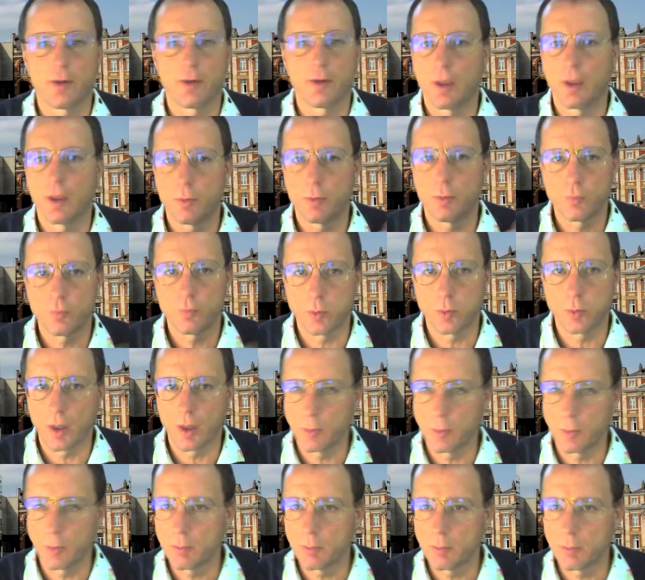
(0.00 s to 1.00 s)
We've
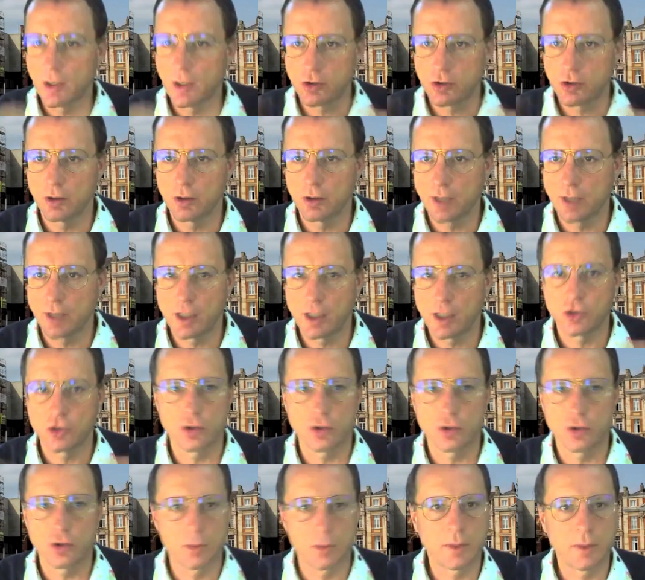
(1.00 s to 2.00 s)
mentioned the Danish sugar
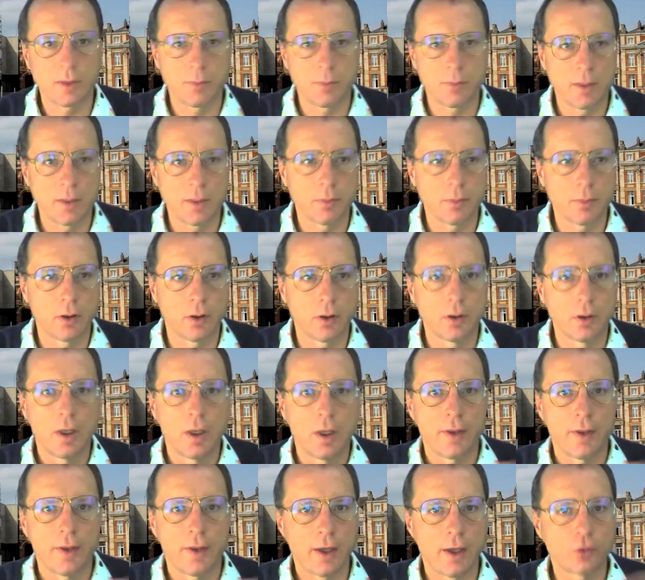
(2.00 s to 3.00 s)
beet people.
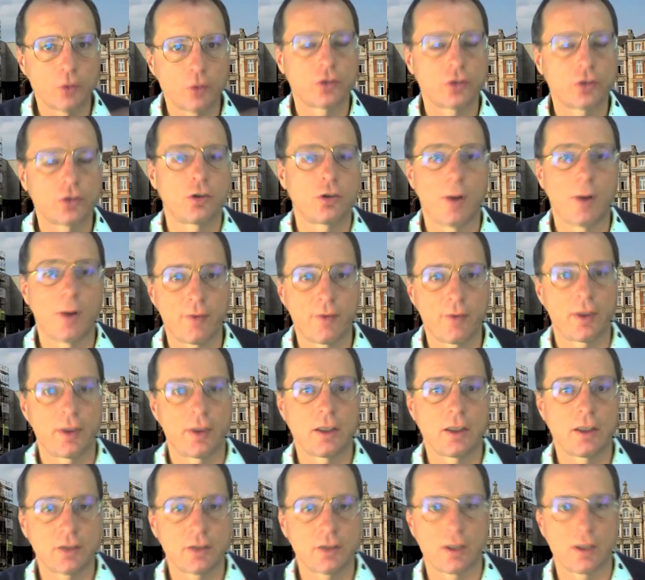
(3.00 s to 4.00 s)
They also do other things.
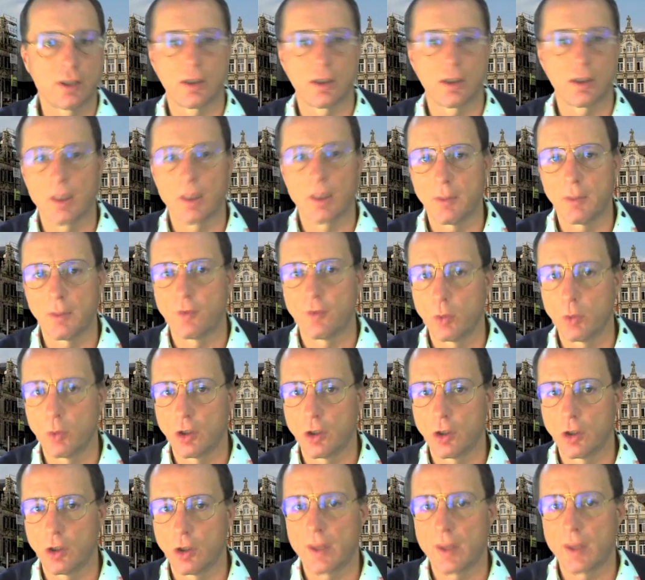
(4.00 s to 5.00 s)
The company, if you want to look
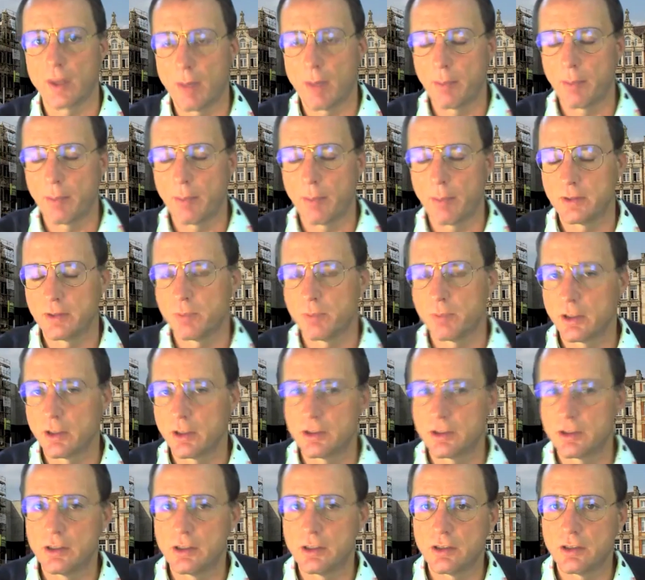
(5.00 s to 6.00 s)
them up, is
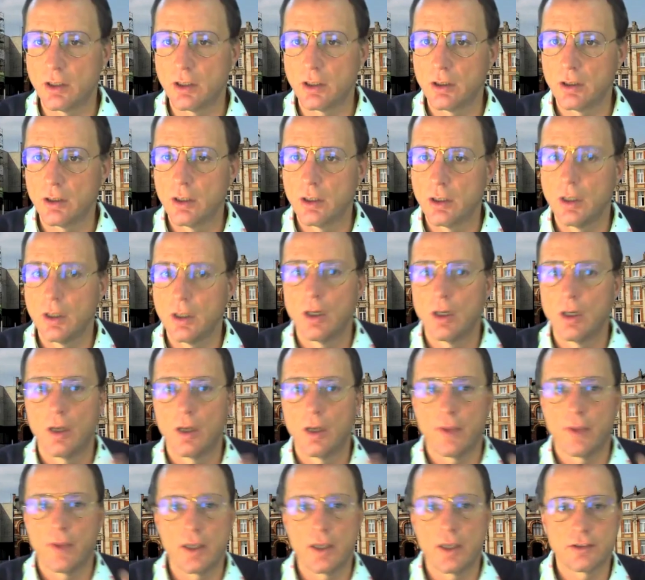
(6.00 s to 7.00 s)
Partisia.
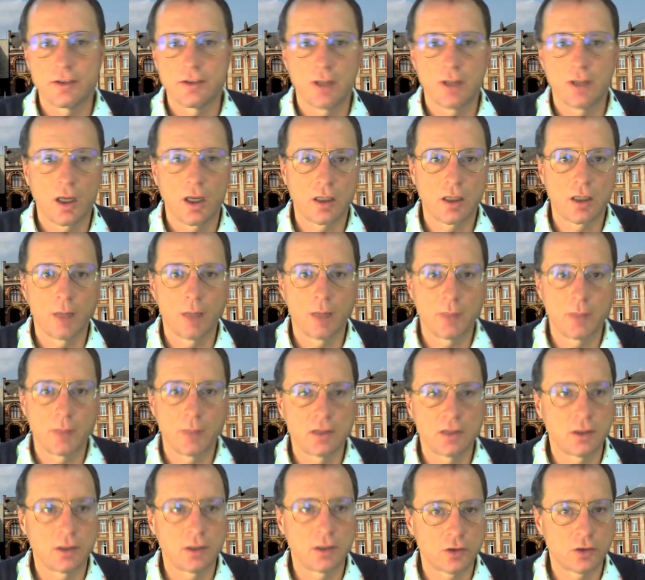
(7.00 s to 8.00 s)
There's companies in
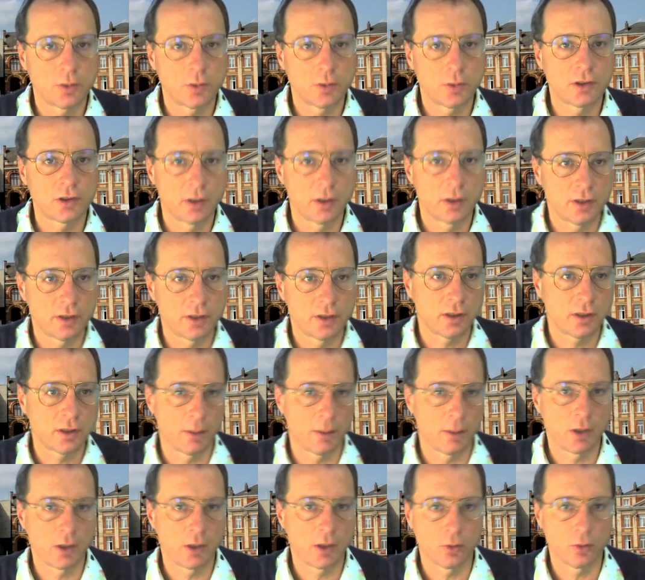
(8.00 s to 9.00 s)
Switzerland. There's a company
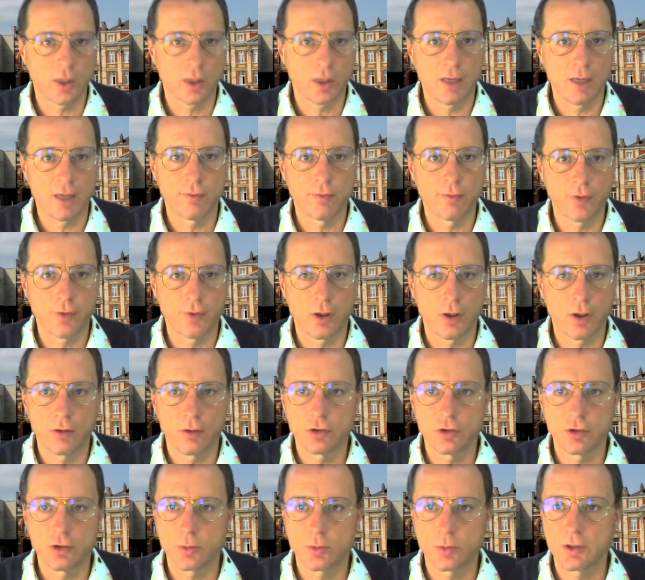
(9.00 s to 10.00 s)
called Infer in
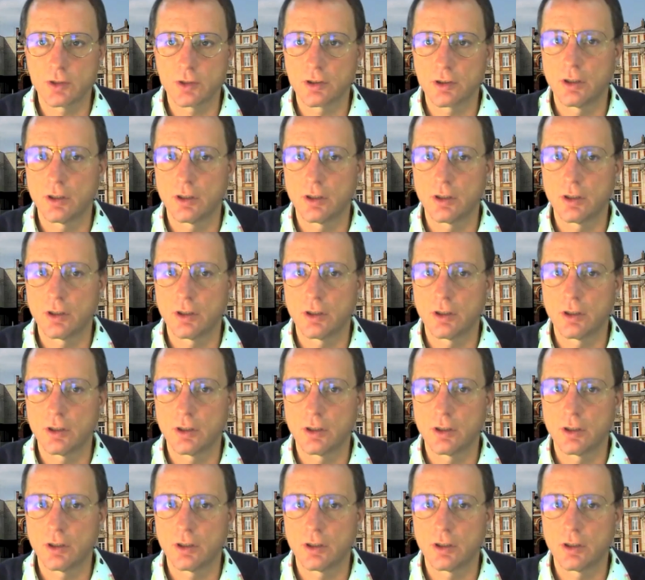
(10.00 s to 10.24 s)
Switzerland.